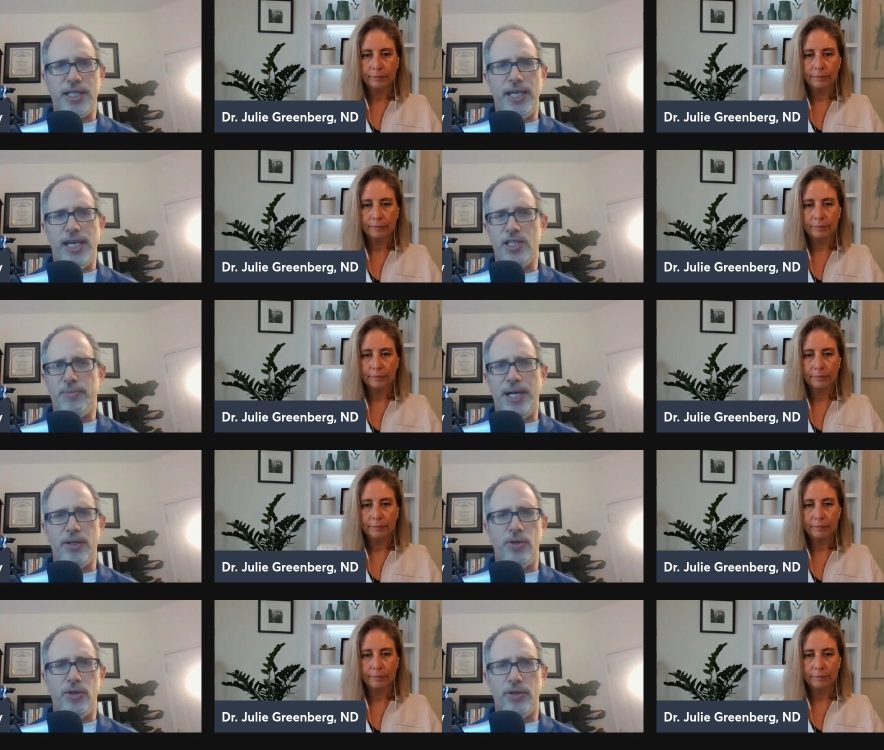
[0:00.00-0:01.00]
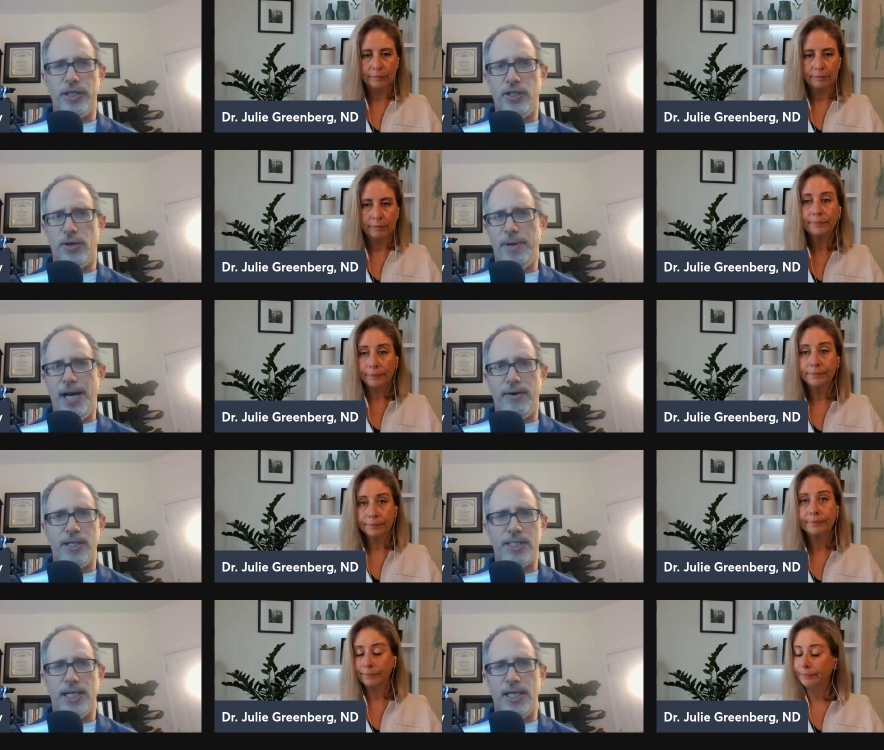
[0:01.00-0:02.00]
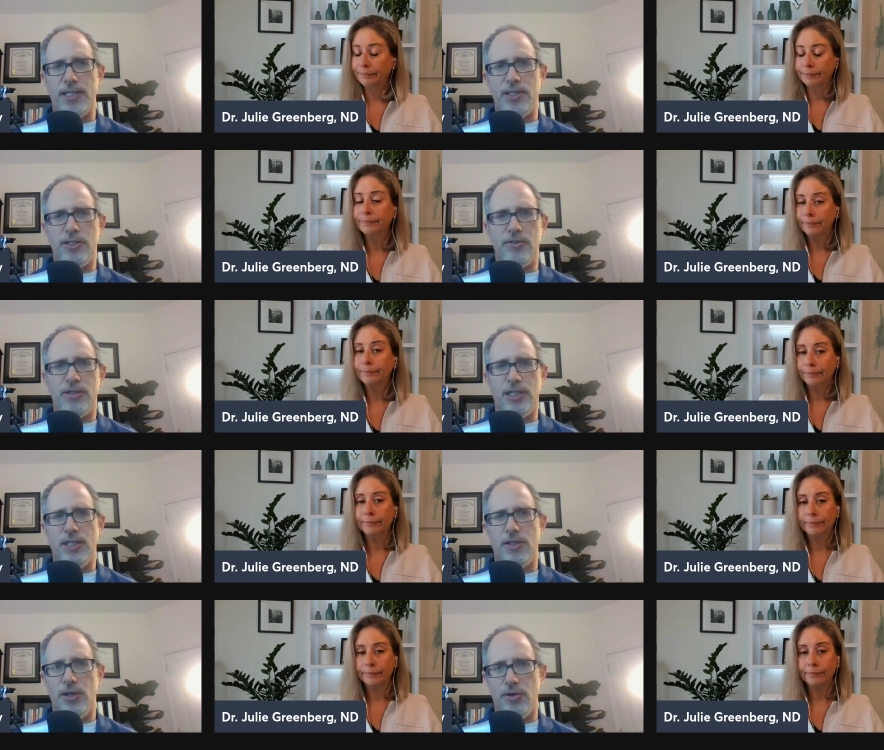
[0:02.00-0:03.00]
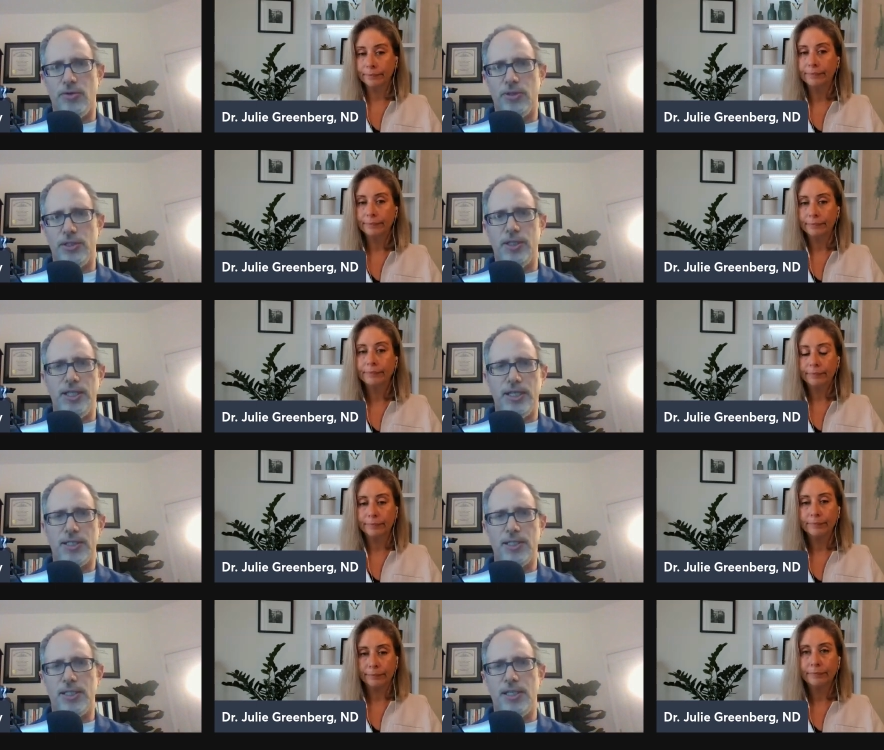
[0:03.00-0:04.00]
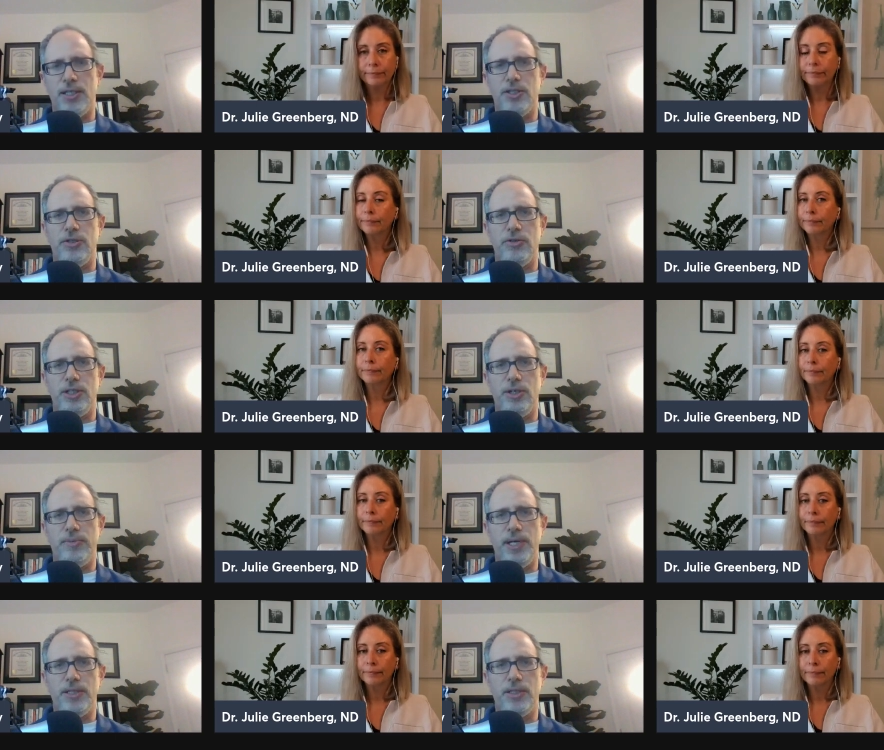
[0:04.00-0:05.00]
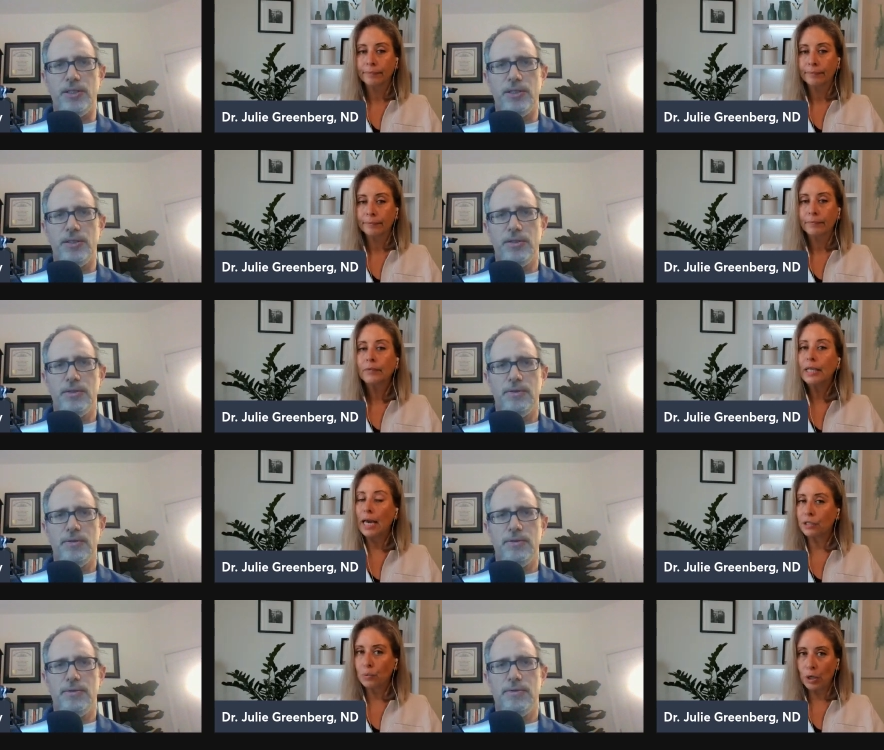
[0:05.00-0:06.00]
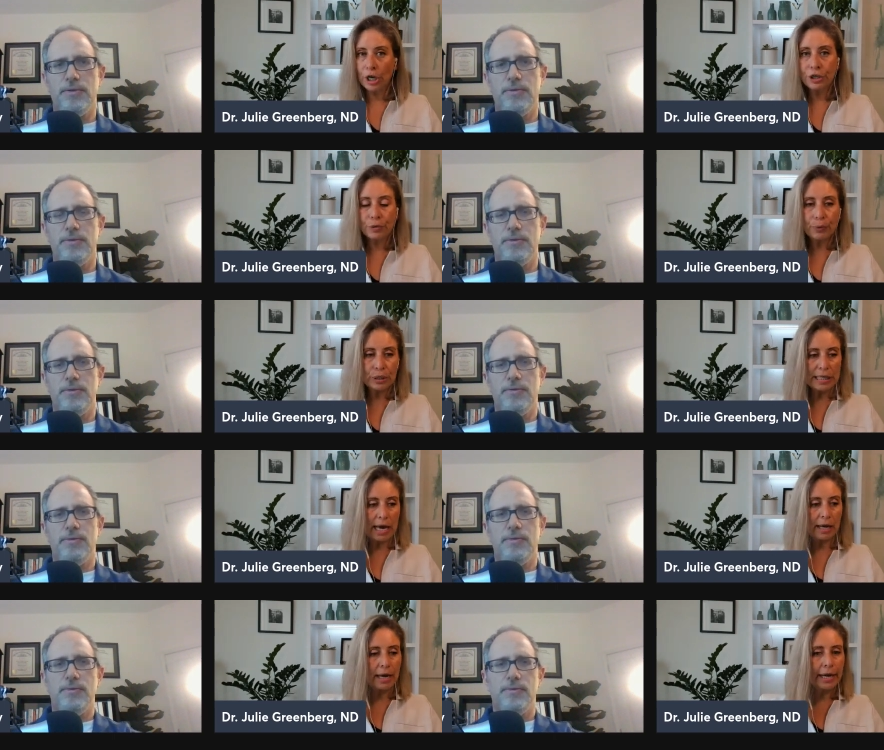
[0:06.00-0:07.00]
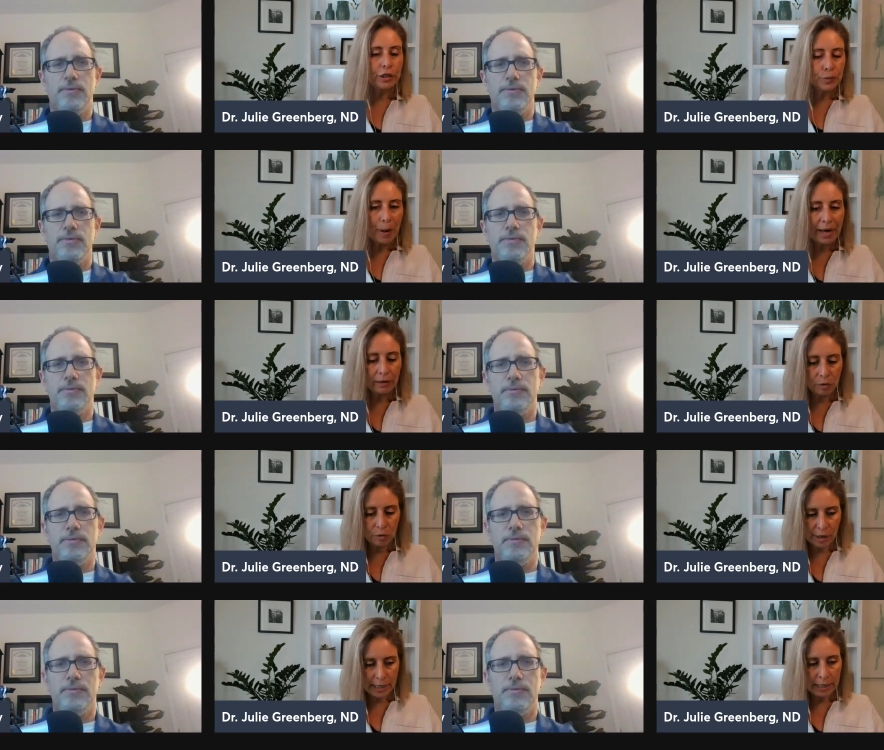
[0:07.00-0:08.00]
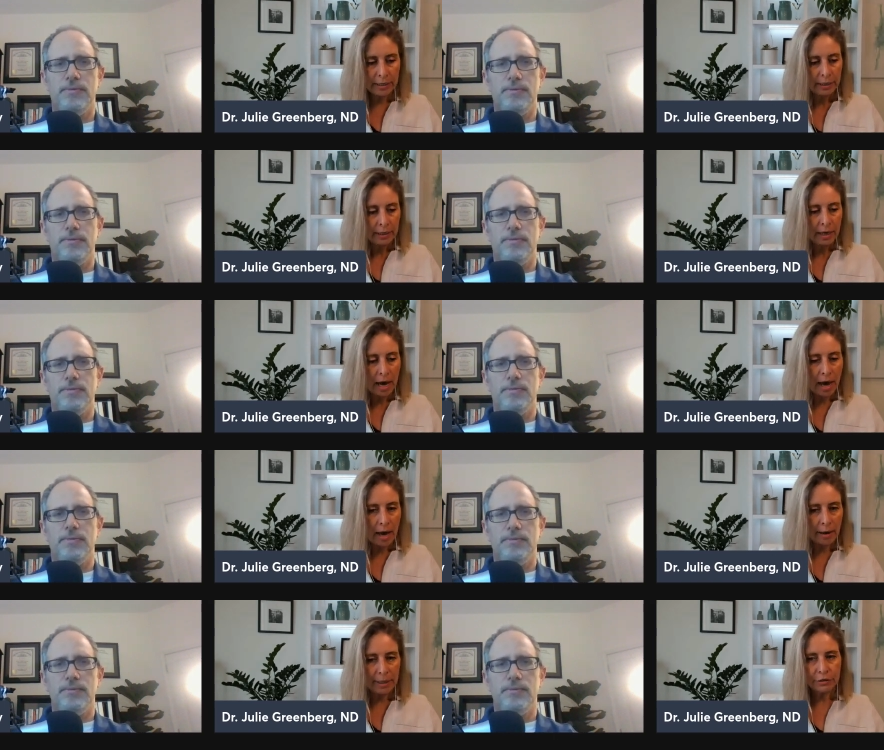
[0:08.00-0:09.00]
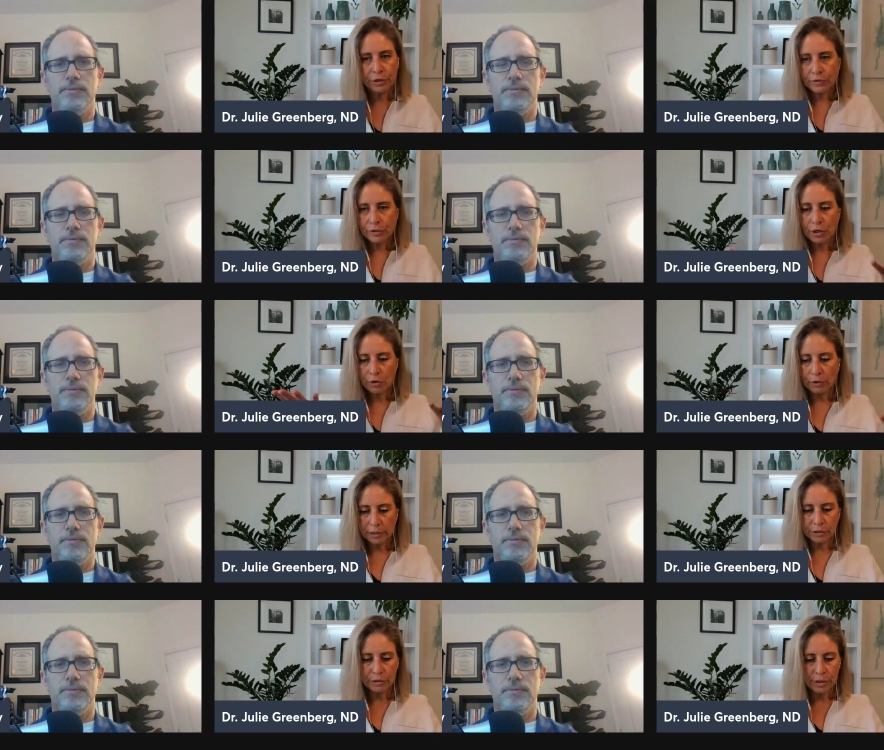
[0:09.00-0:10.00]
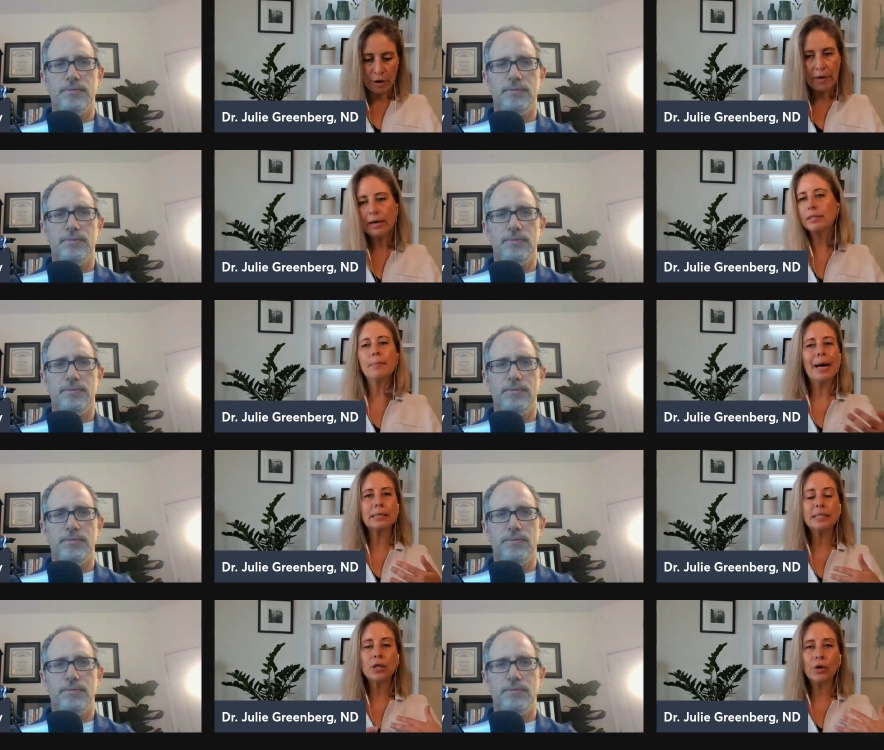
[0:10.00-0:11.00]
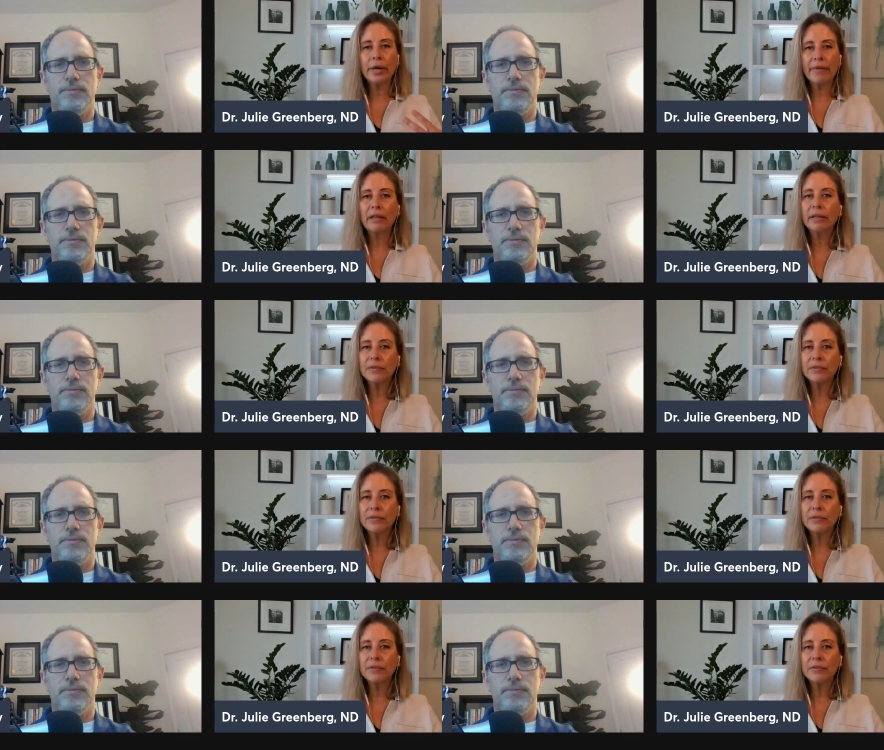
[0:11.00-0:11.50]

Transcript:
Speaker 1: like H. pylori or parasites? Do you see those leading to skin issues in your patients?
Speaker 2: Yes, 100%. H. pylori um, and just so your listeners know, that is a bacteria that